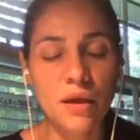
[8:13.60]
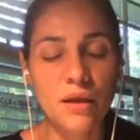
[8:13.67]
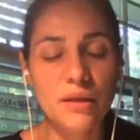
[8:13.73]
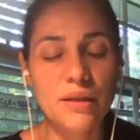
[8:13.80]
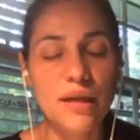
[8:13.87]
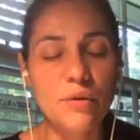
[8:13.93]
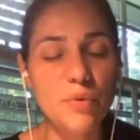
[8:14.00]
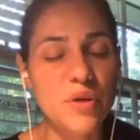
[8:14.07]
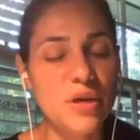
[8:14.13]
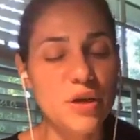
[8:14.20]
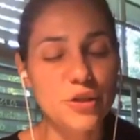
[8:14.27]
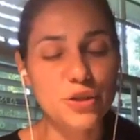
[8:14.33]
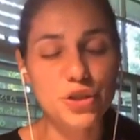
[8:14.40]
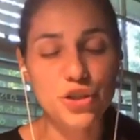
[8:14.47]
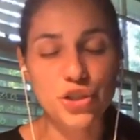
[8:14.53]
that we are
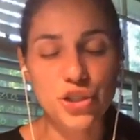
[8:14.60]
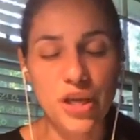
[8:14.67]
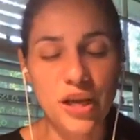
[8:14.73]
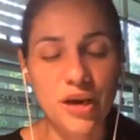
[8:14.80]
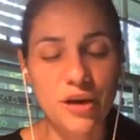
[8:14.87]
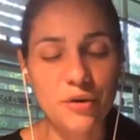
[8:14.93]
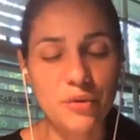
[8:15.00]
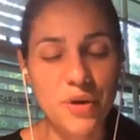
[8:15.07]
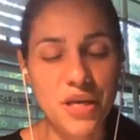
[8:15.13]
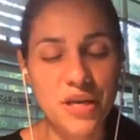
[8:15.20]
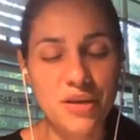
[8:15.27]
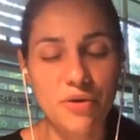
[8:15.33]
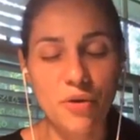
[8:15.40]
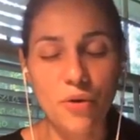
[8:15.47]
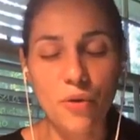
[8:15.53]
sharing
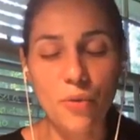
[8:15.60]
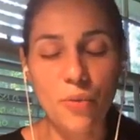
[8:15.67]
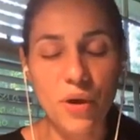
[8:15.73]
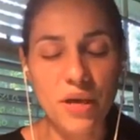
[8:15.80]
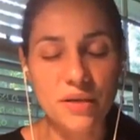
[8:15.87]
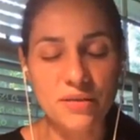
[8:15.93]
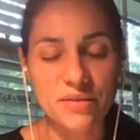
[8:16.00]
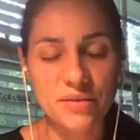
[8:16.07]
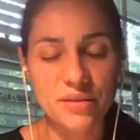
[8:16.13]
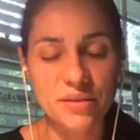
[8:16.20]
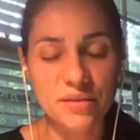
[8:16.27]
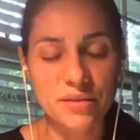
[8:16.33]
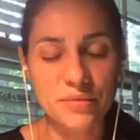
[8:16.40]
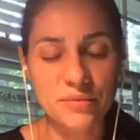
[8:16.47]
always.